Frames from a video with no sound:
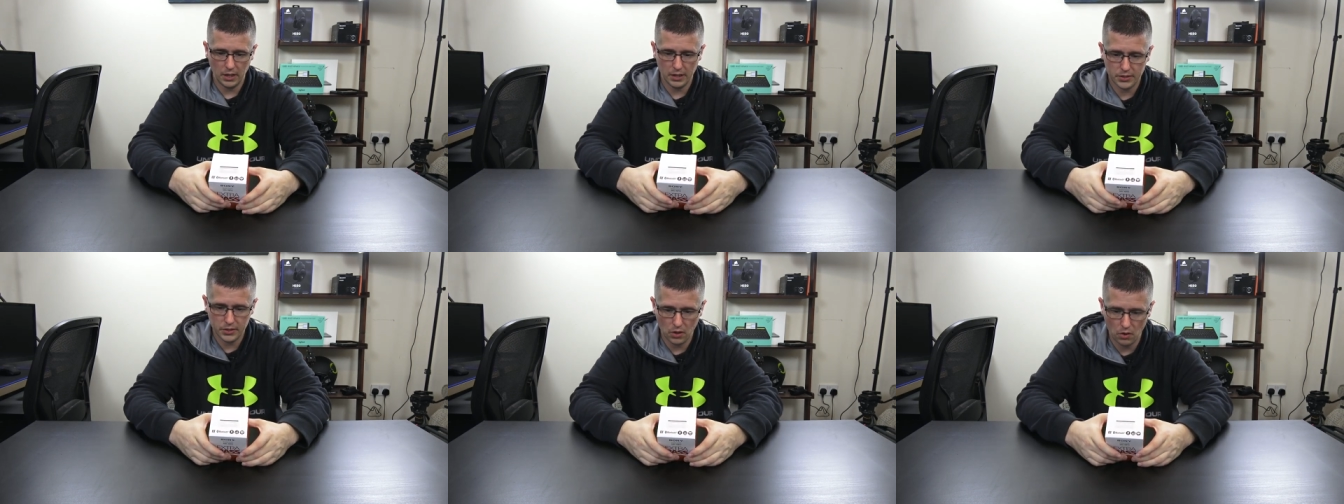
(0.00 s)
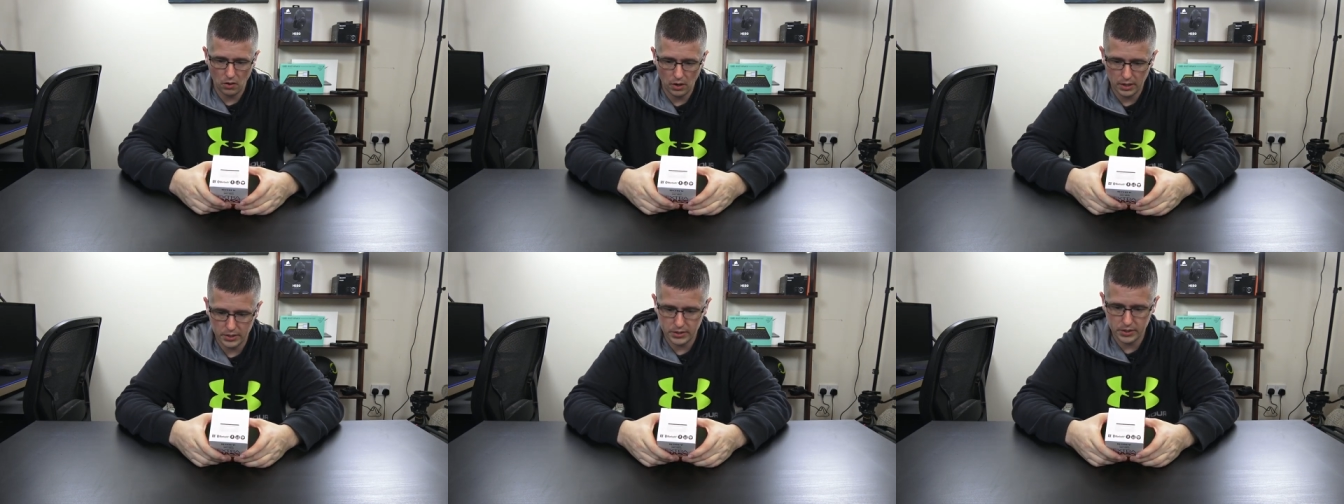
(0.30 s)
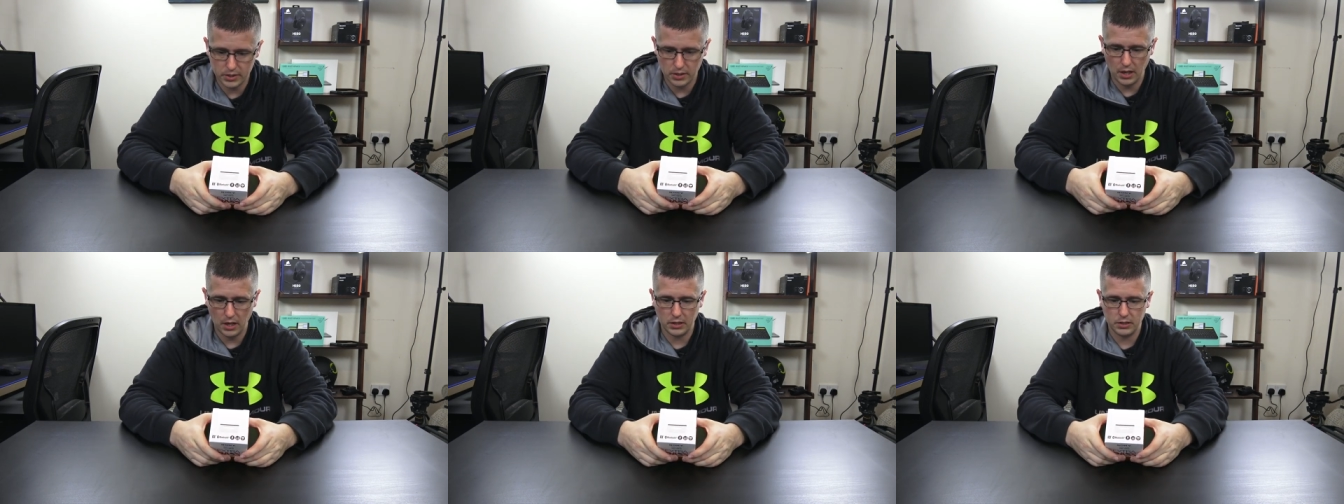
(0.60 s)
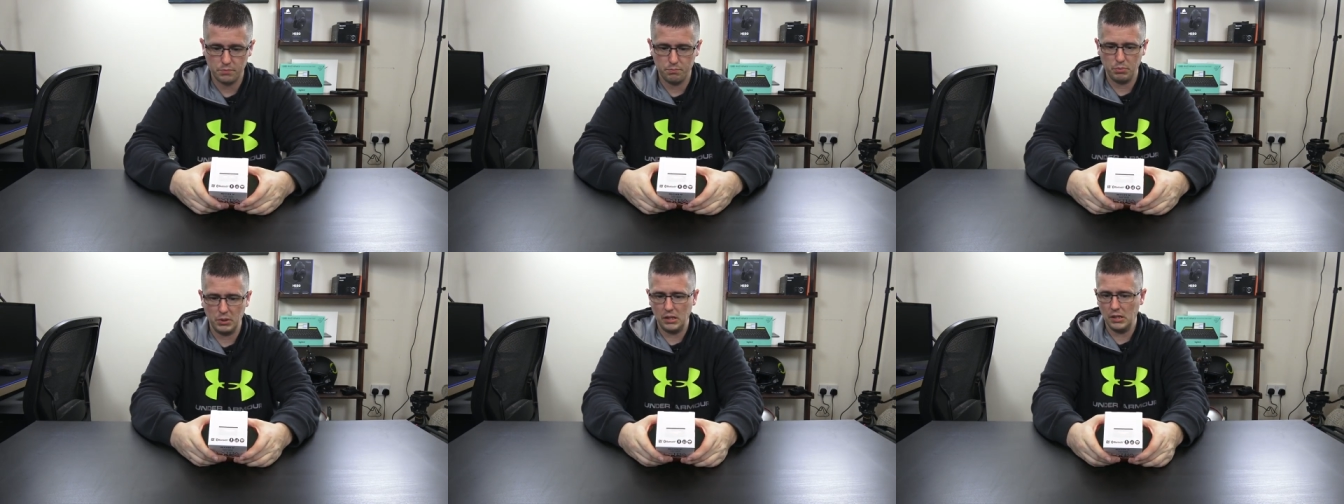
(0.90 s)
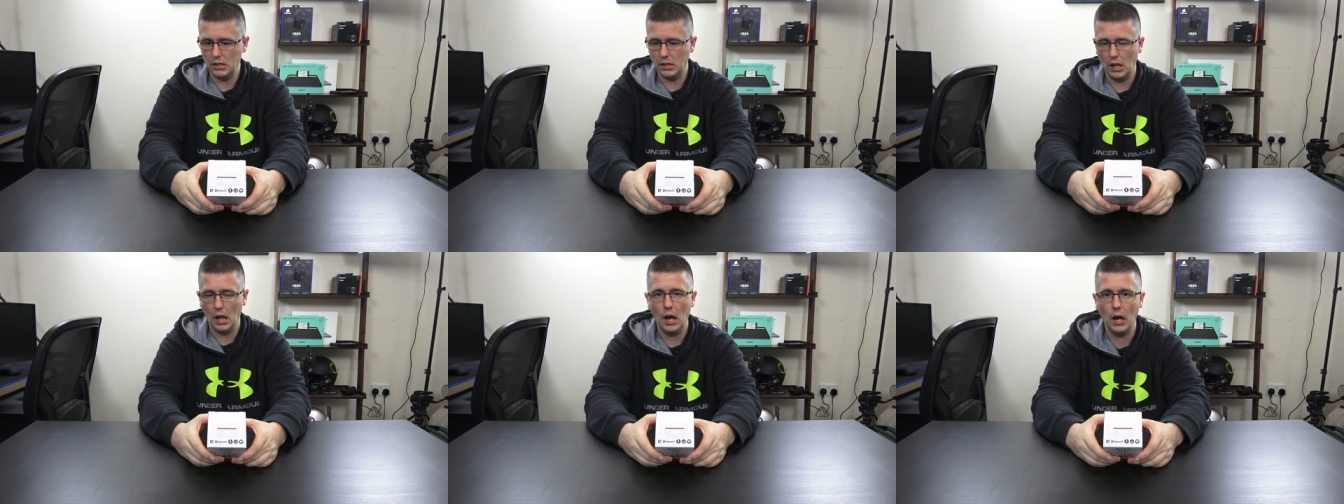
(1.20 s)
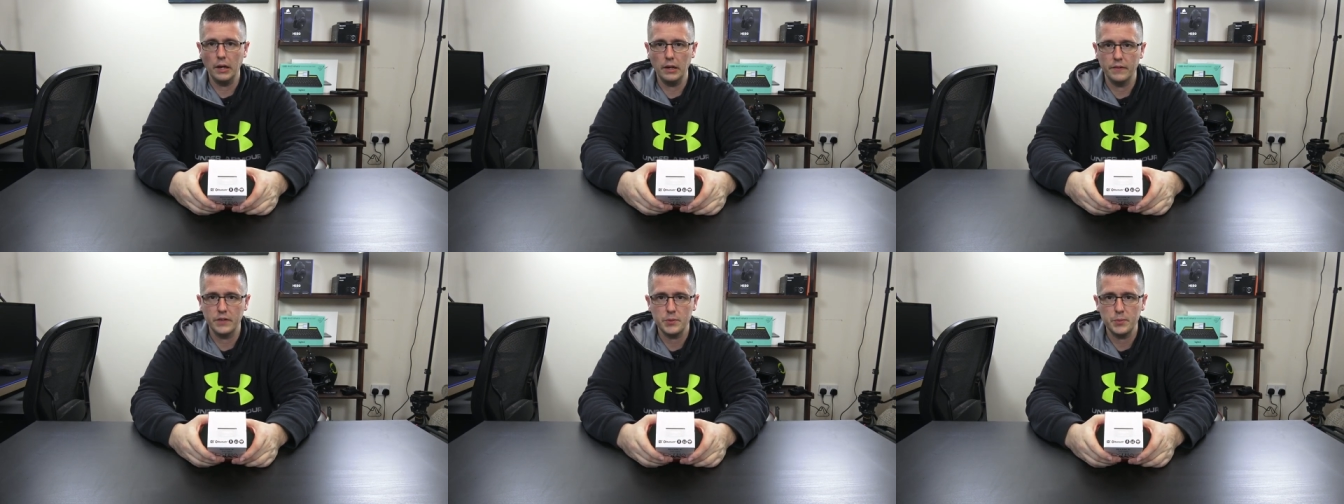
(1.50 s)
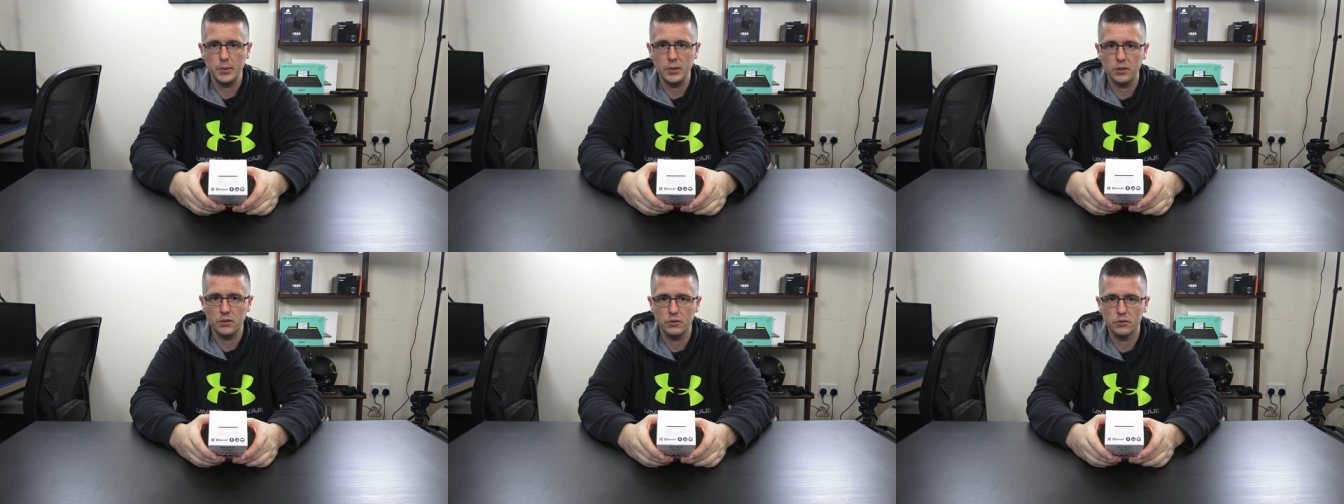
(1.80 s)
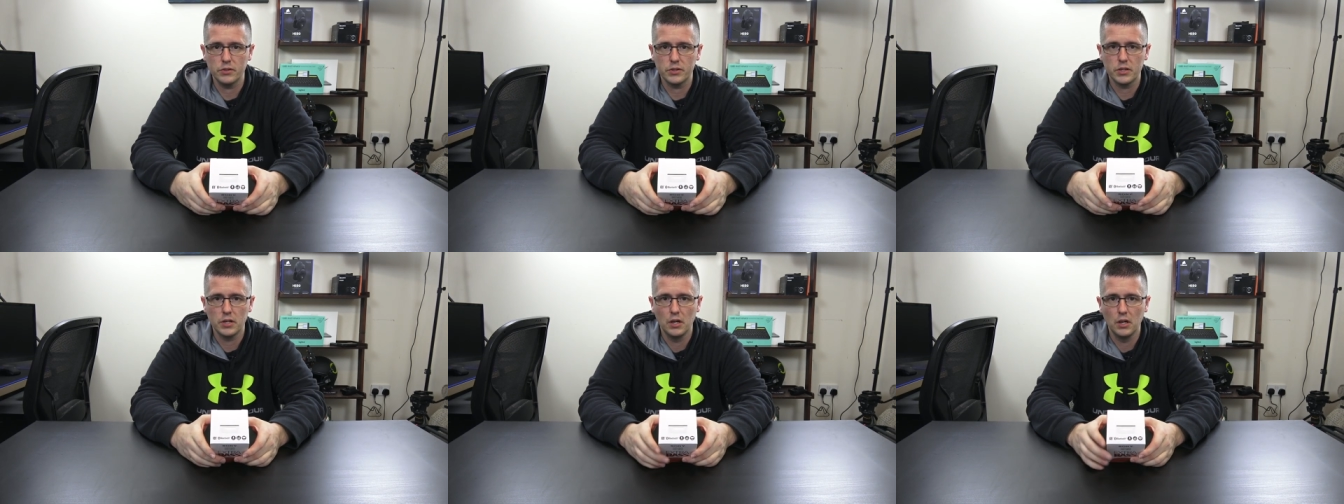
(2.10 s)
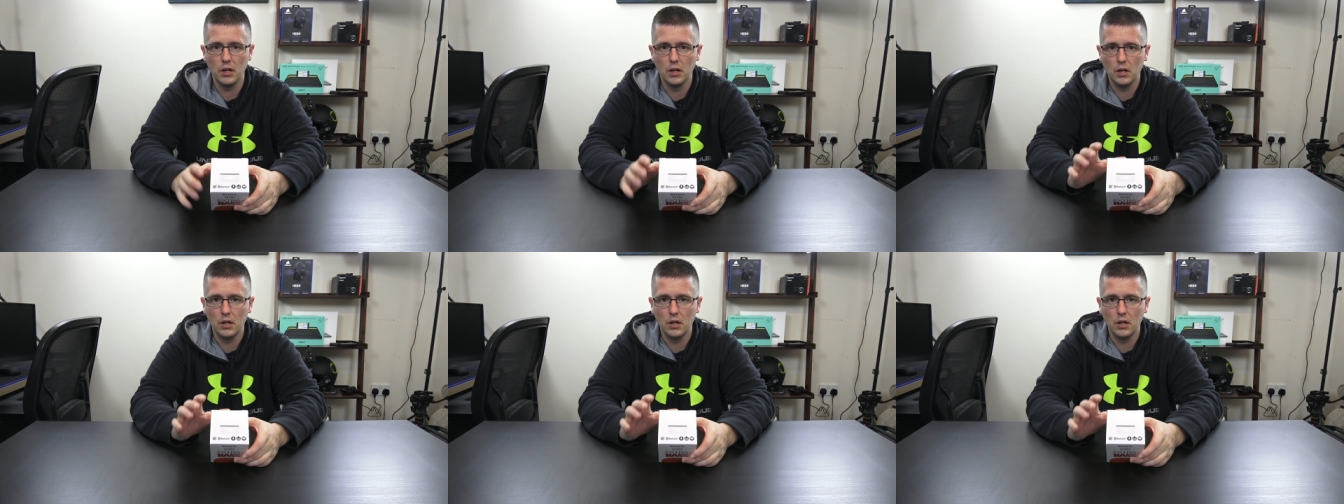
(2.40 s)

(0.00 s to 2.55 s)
SRS XB line of speakers.